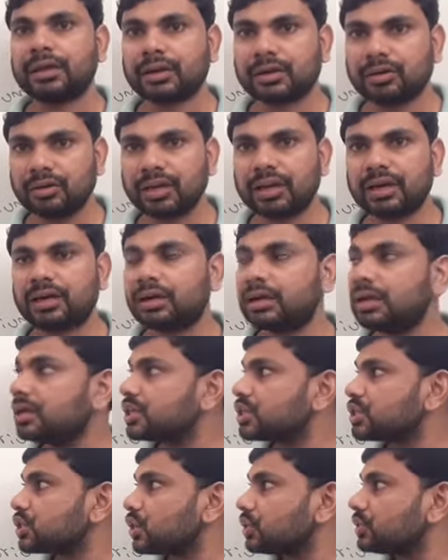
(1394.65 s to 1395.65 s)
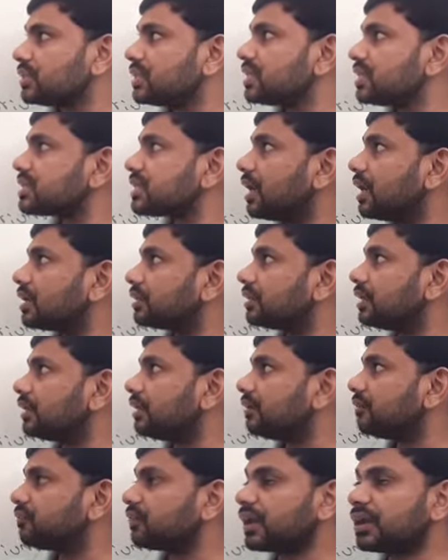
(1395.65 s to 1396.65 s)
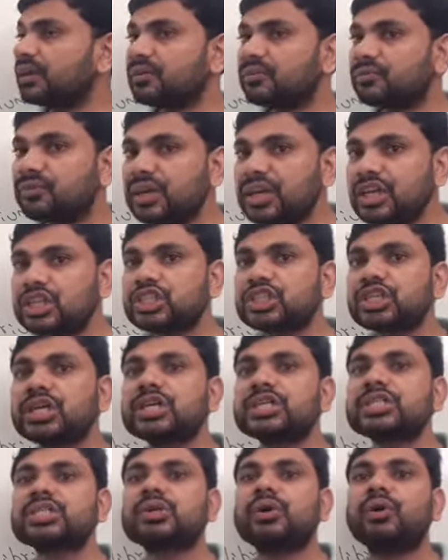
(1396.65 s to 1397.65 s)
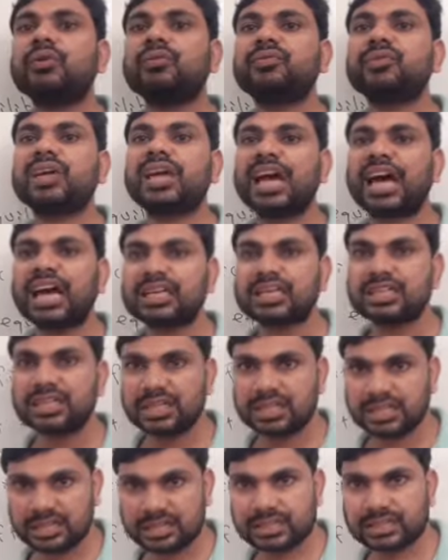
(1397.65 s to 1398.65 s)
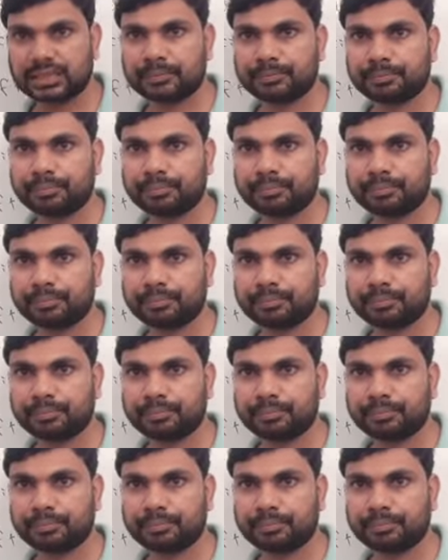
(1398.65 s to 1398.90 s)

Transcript: Clear? So these are the different features of catalyst.